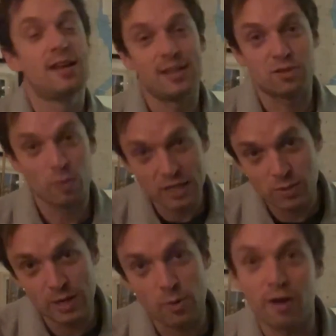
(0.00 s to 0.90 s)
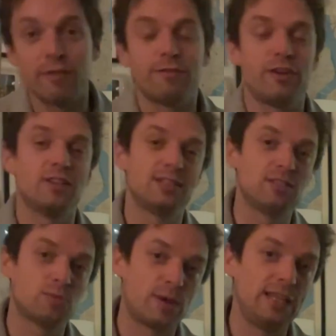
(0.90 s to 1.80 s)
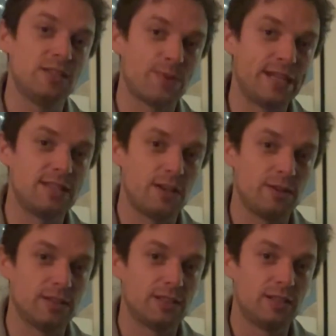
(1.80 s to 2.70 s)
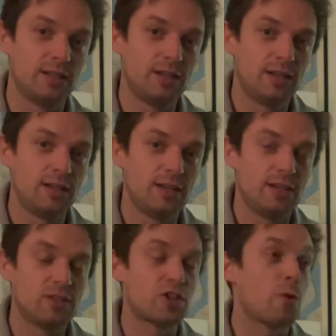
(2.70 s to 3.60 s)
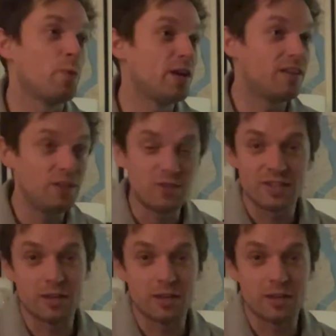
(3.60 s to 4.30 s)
in 2021 versus 2022. So we're using